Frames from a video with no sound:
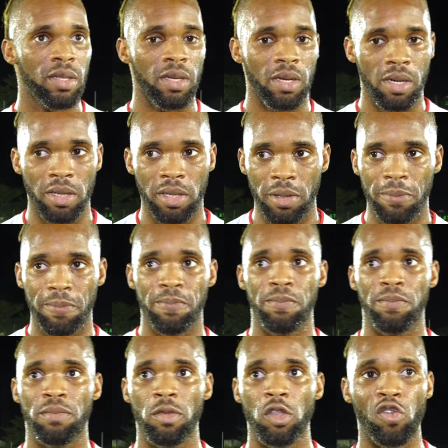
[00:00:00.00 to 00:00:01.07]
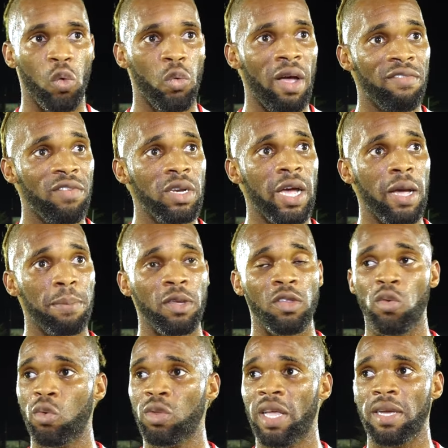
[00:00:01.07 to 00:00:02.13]
Yeah. So we are very happy
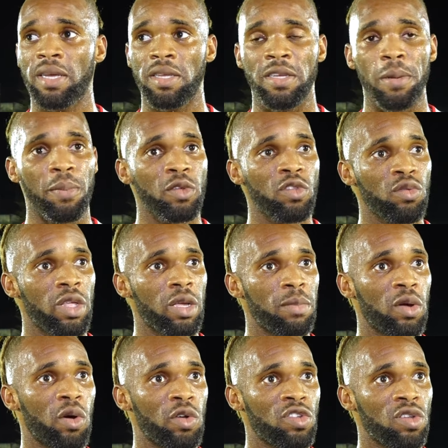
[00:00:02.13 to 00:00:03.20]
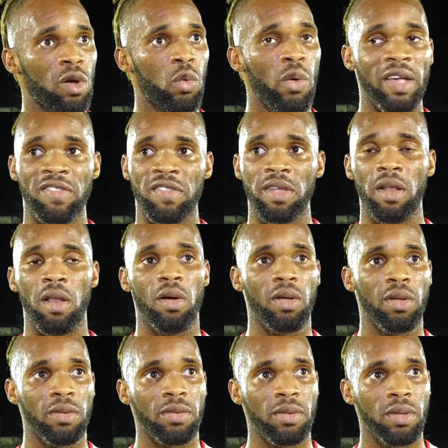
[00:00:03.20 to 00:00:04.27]
to take a 3 point today because we are
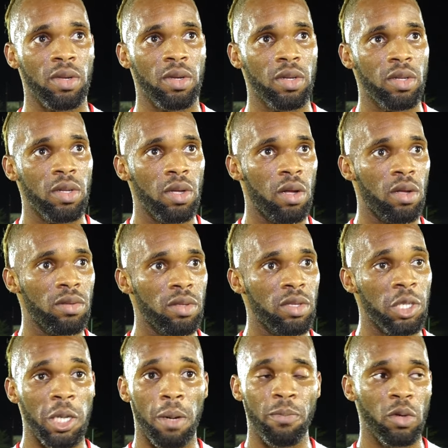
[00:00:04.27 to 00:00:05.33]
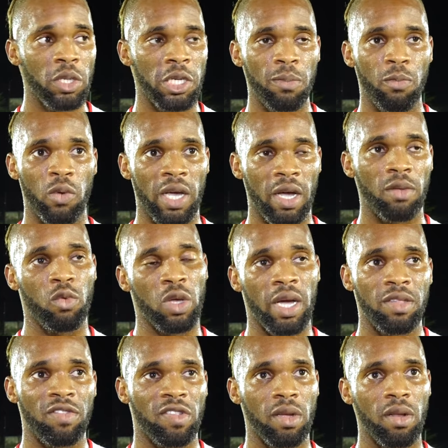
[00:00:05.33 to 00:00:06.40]
still on championship. We
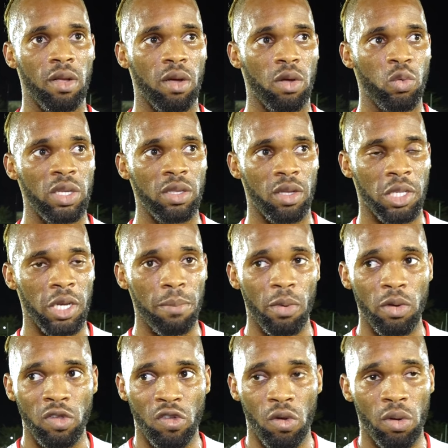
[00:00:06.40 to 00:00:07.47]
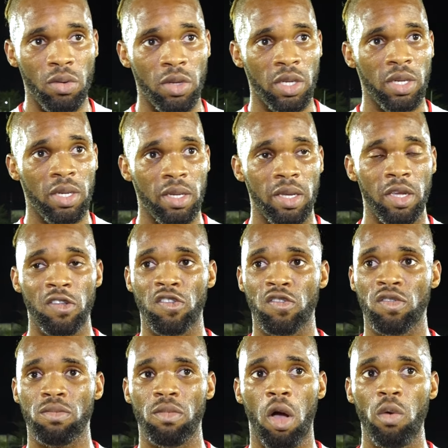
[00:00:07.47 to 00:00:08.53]
can still win the championship. So
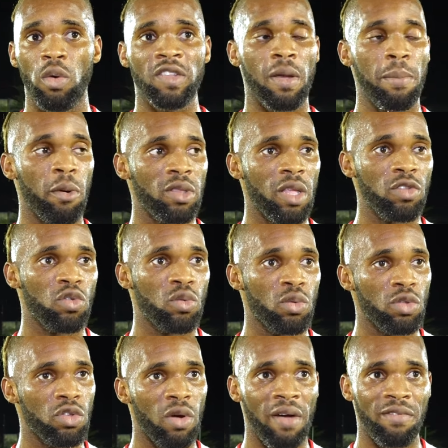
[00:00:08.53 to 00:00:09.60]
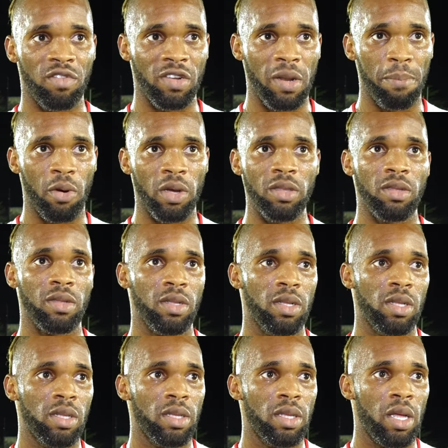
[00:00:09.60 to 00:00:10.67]
it's always important to have 3 points.
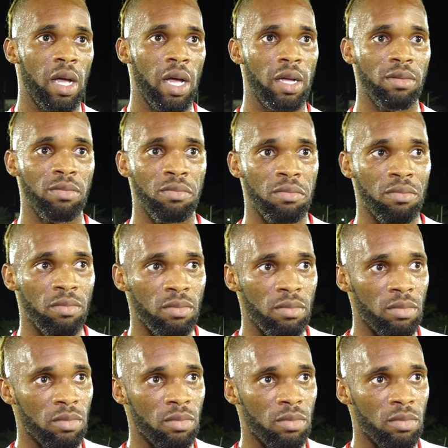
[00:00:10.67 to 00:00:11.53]
And